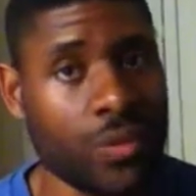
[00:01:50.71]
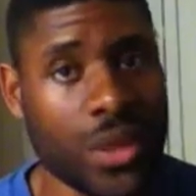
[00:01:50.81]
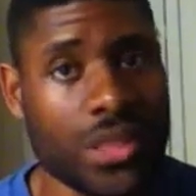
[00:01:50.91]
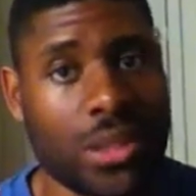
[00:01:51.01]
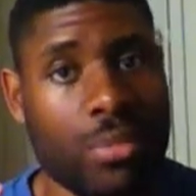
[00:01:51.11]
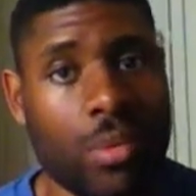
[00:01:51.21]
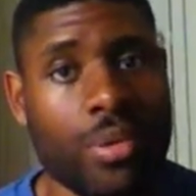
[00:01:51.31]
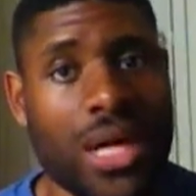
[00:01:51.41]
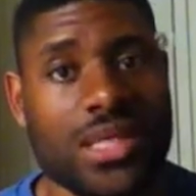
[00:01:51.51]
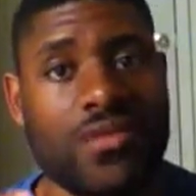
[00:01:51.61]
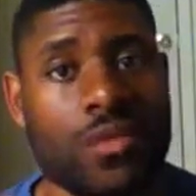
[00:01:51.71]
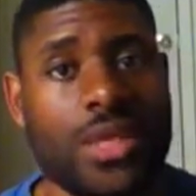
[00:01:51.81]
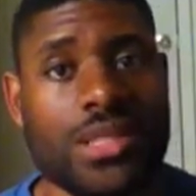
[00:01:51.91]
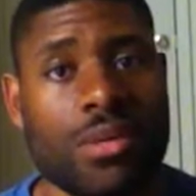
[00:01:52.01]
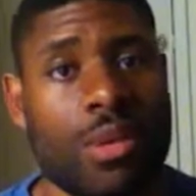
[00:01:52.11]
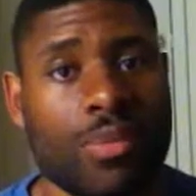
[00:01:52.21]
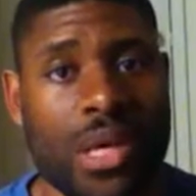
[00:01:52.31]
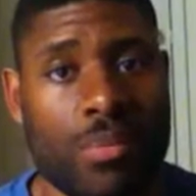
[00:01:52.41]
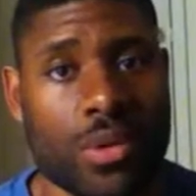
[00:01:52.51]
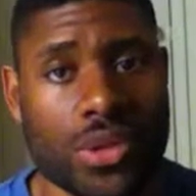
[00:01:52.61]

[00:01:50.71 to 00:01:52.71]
reasonable prices for reasonable people.